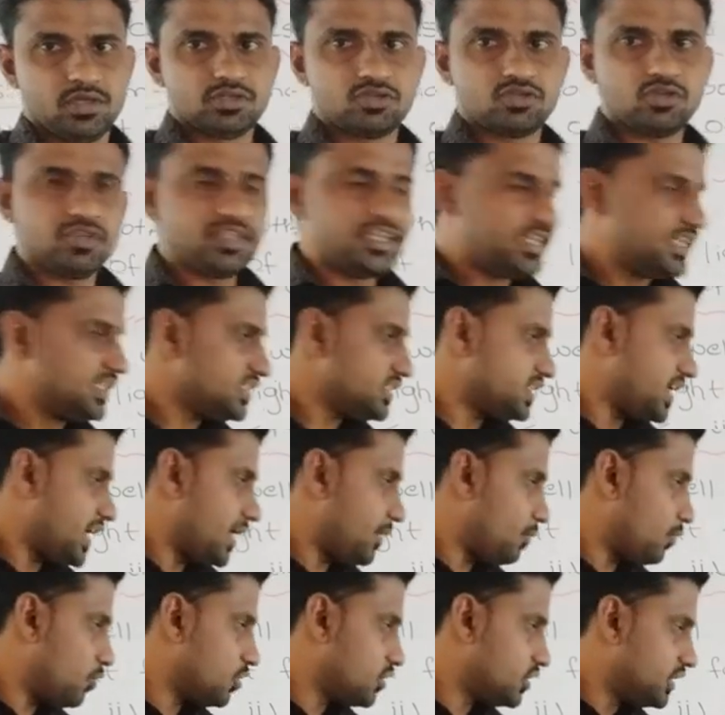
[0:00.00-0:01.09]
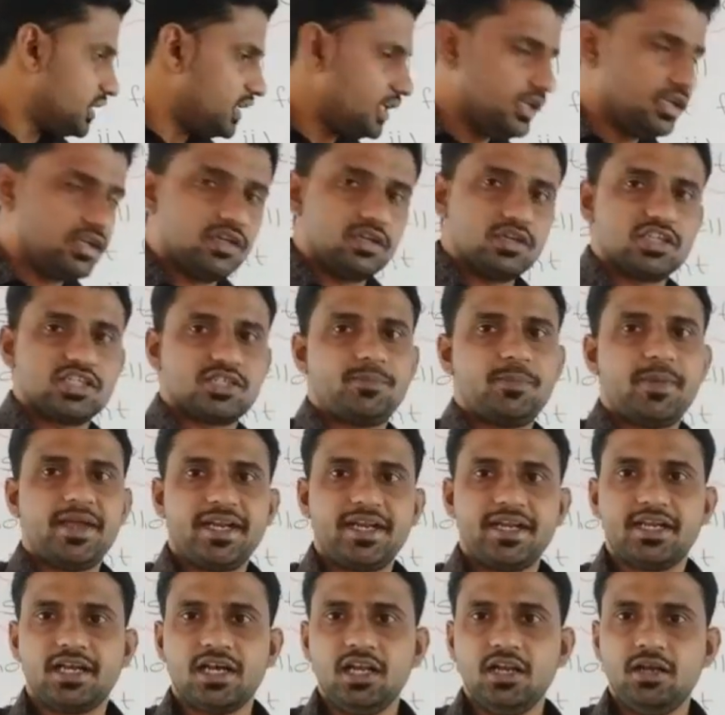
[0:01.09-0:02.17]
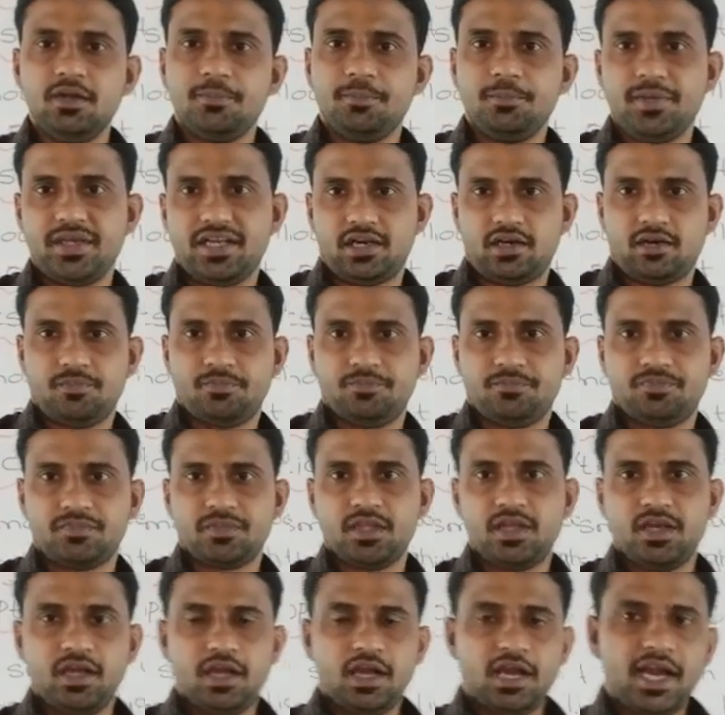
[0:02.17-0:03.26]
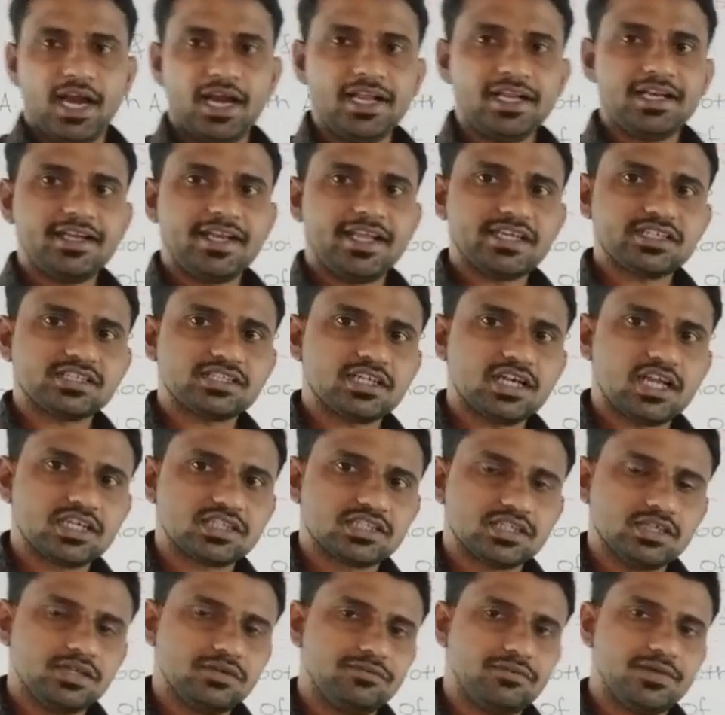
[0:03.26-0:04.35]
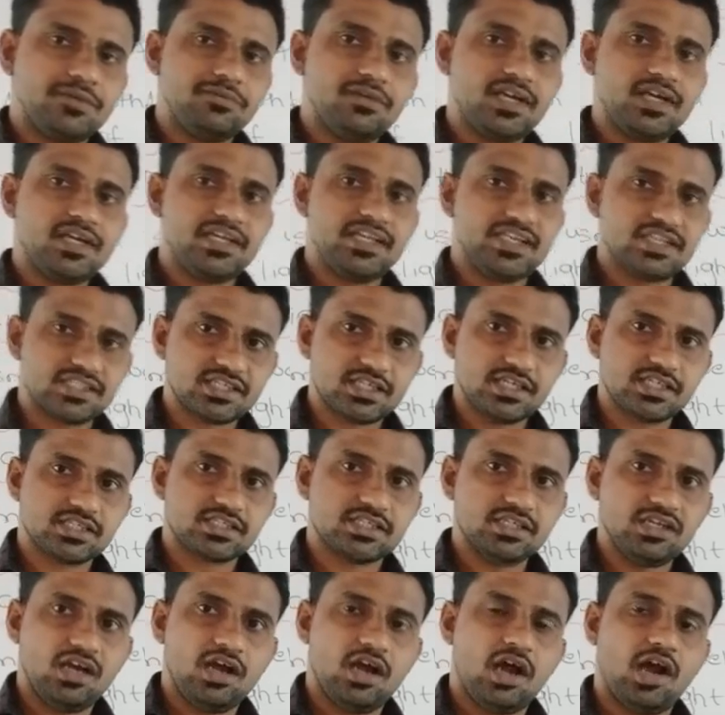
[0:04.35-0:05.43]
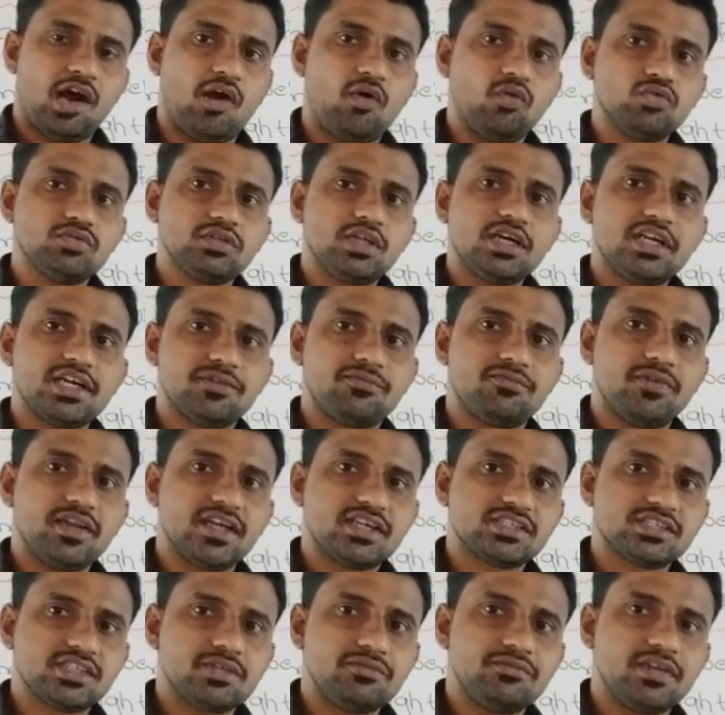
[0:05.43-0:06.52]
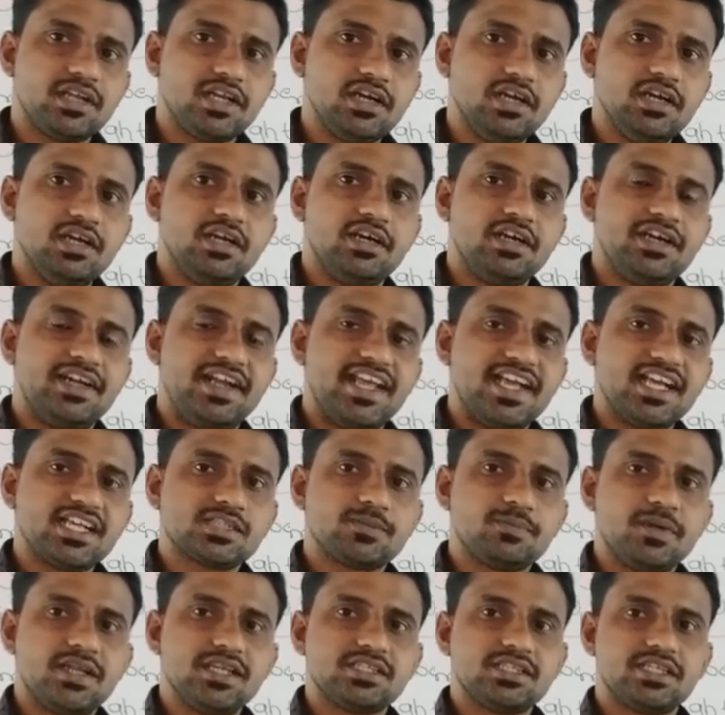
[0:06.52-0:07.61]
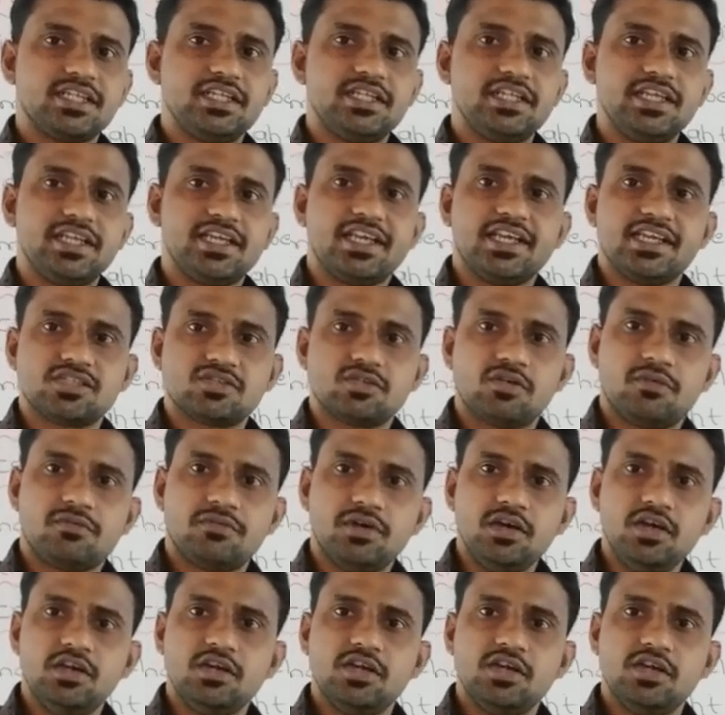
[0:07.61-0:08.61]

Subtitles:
So that is about the spherical mirror. And in next class we will discuss how the reflection will takes place in the case of